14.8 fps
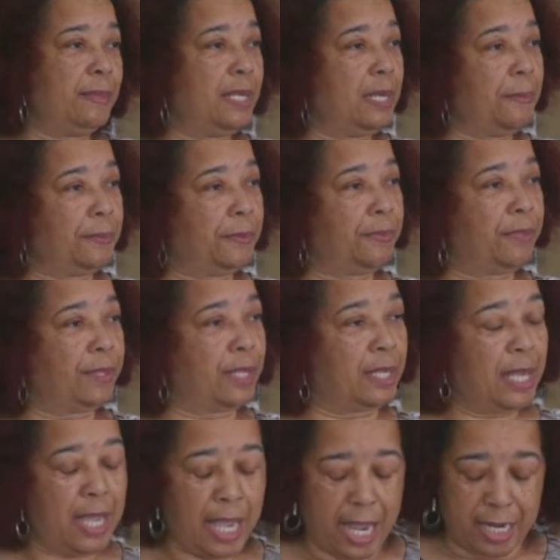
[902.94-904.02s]
empathy
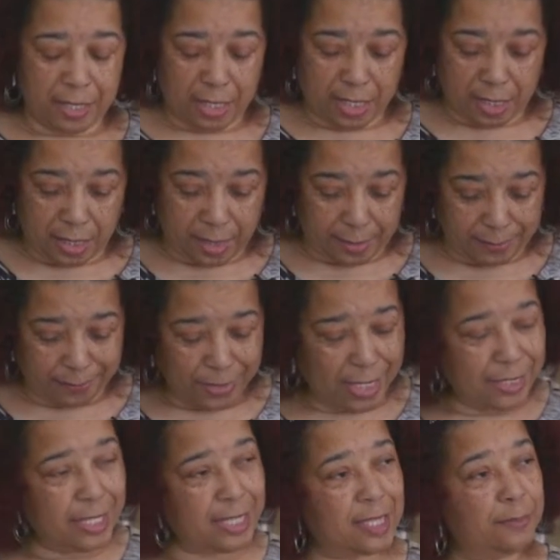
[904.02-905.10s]
and
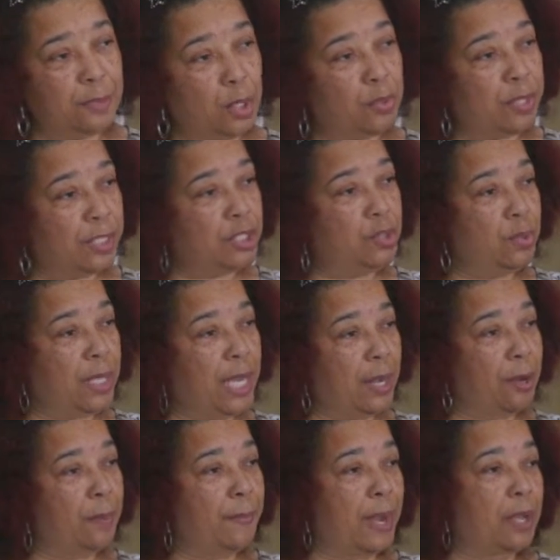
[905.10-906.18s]
let them know that you
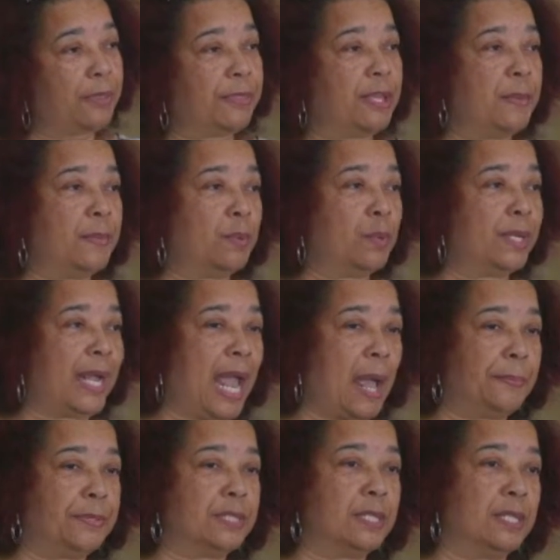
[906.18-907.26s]
care about them and what
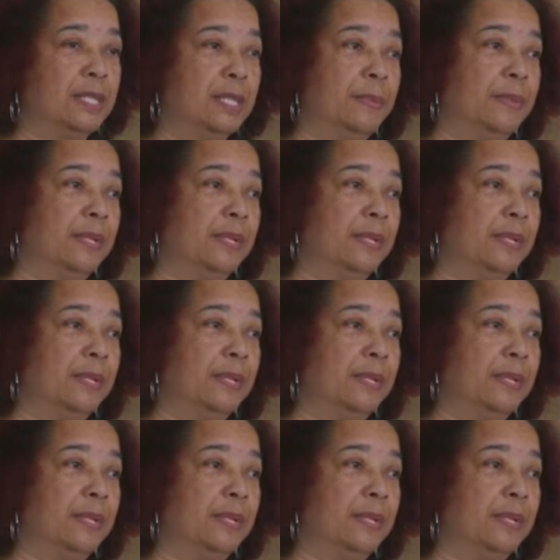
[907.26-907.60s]
happens to them.